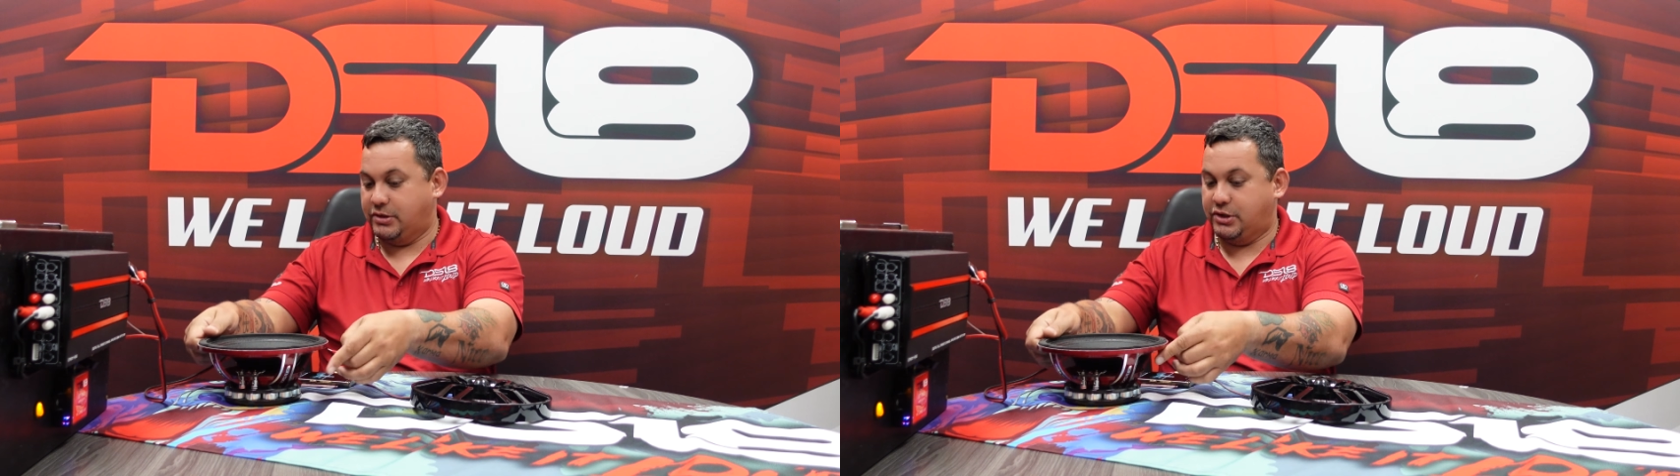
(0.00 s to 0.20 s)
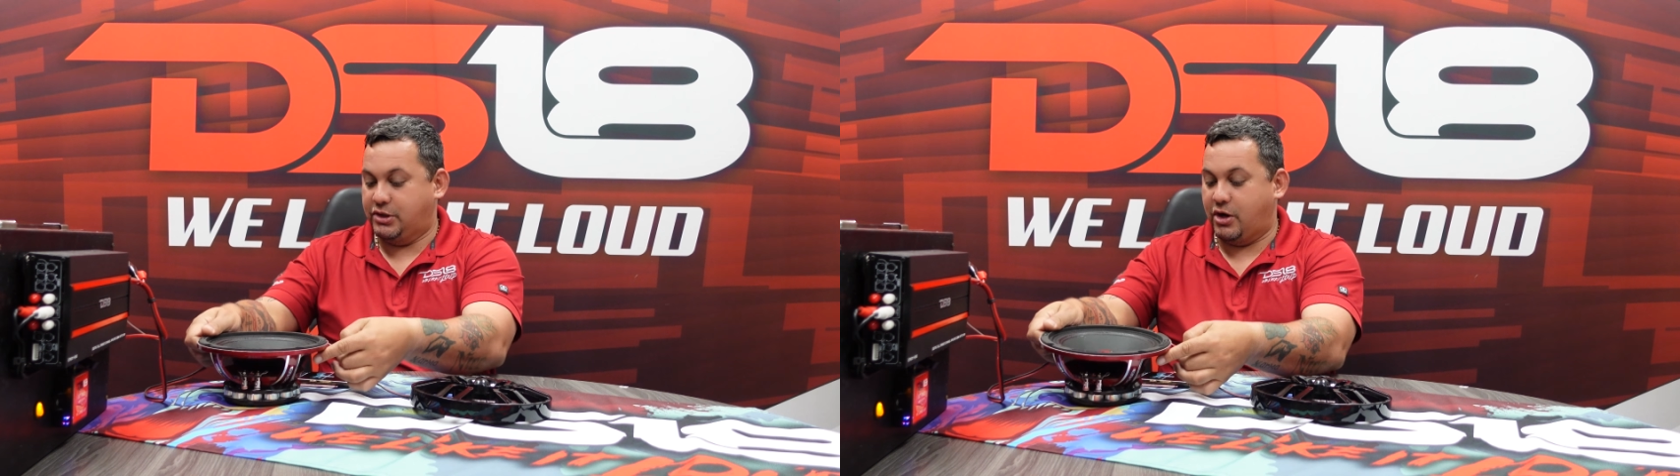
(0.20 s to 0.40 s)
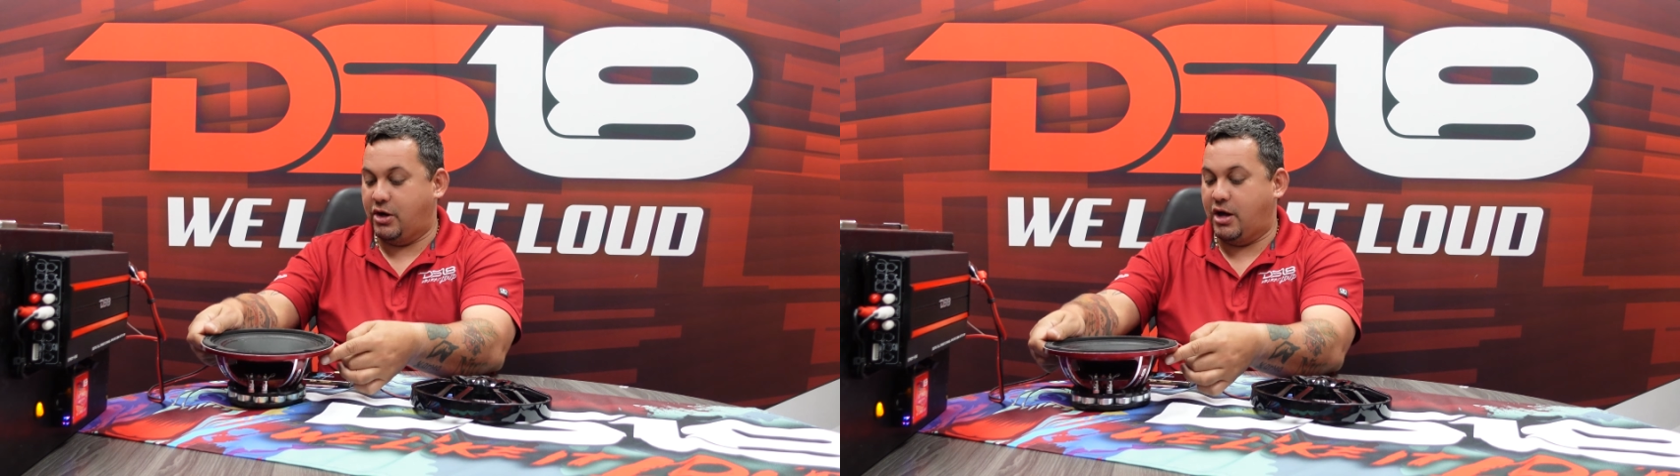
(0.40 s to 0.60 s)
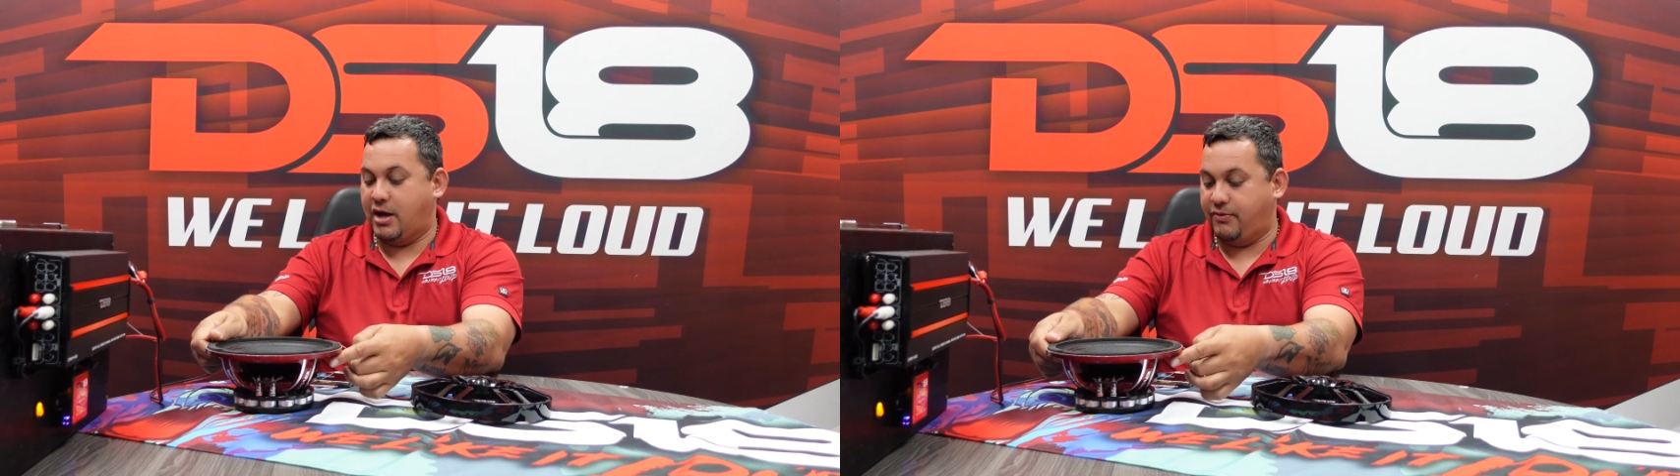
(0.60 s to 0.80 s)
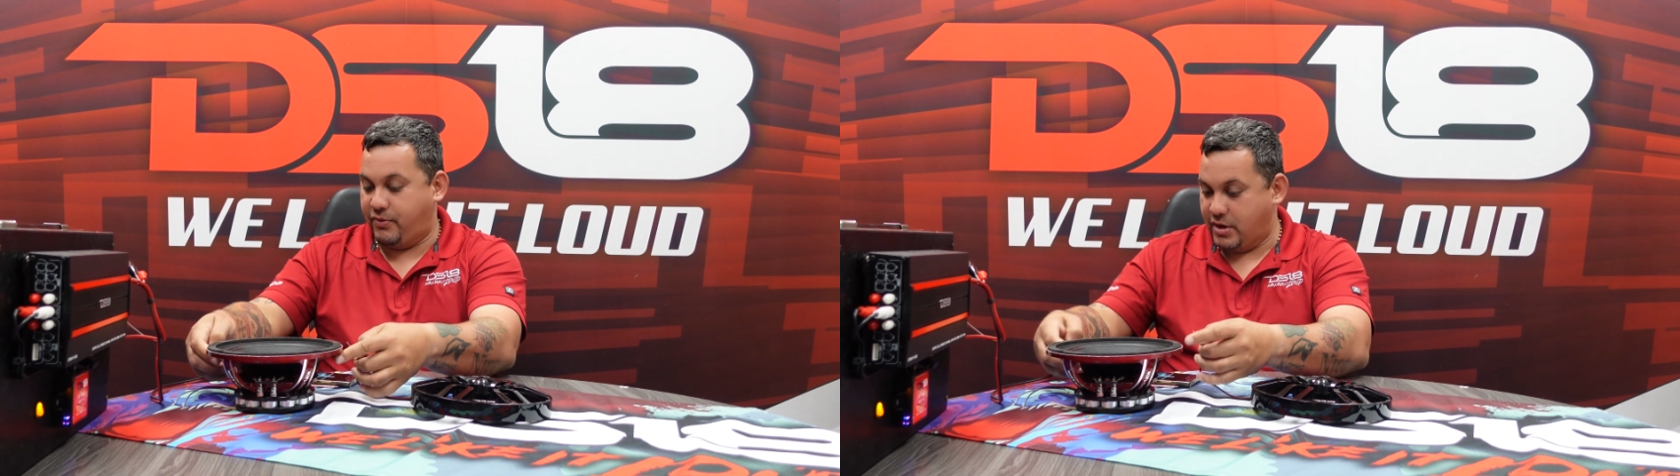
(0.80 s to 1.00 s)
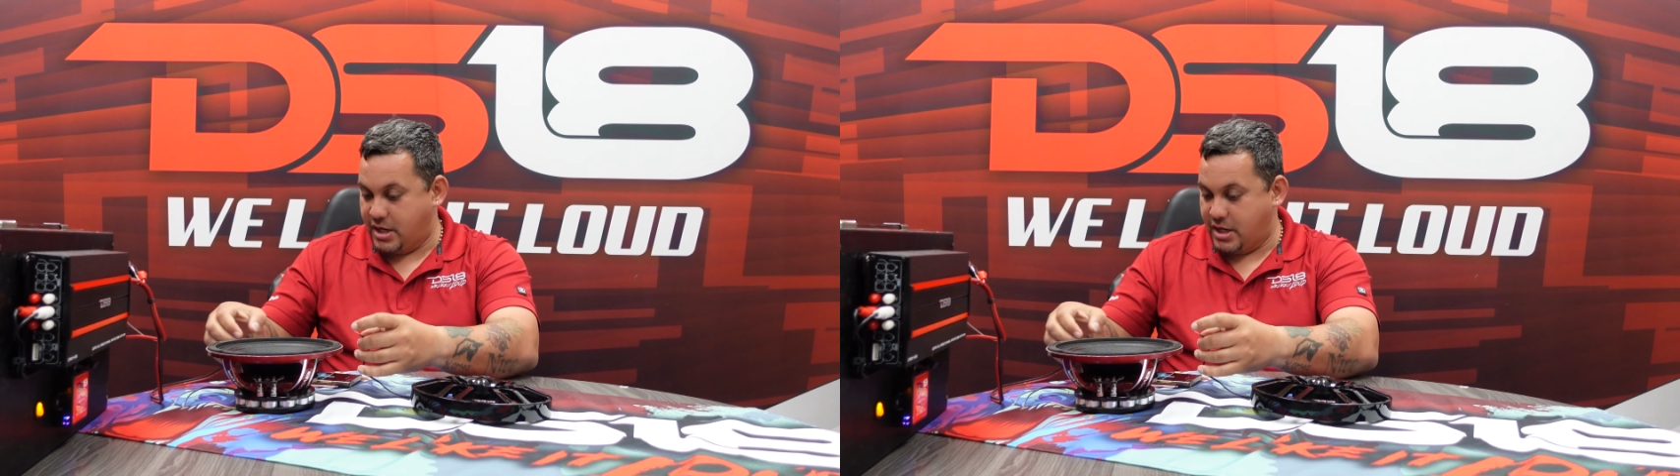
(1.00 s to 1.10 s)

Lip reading: start off.